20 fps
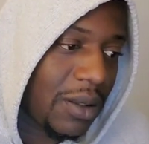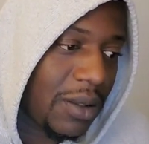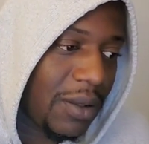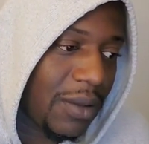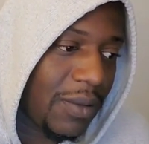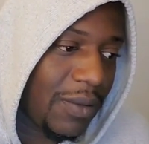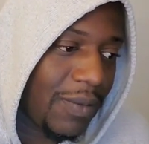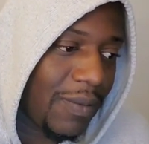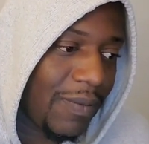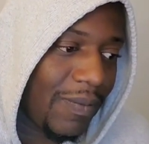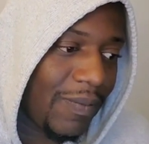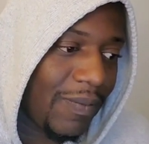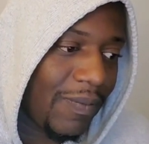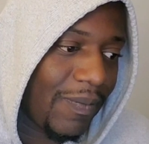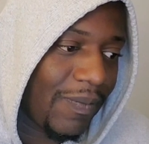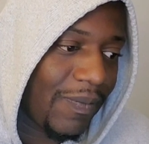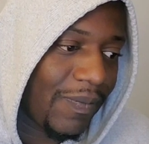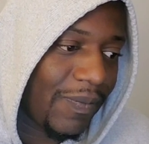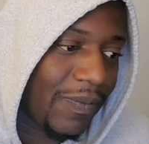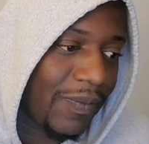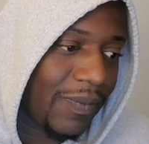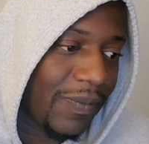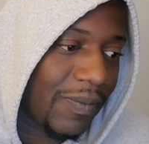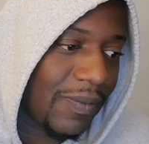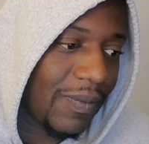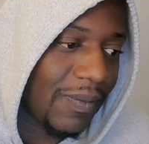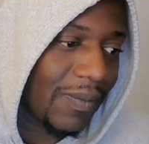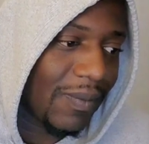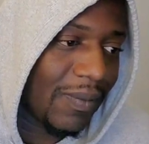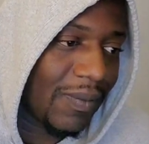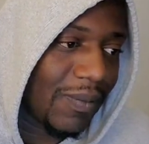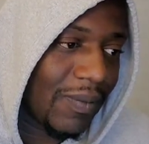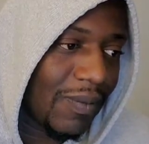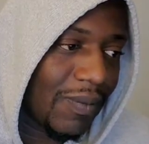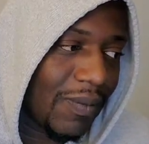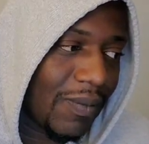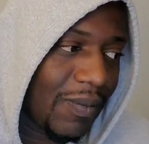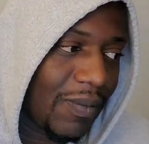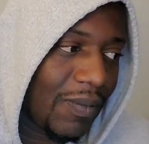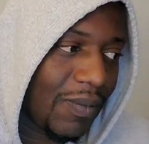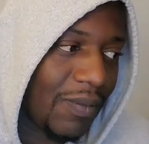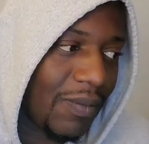Nobody speaks.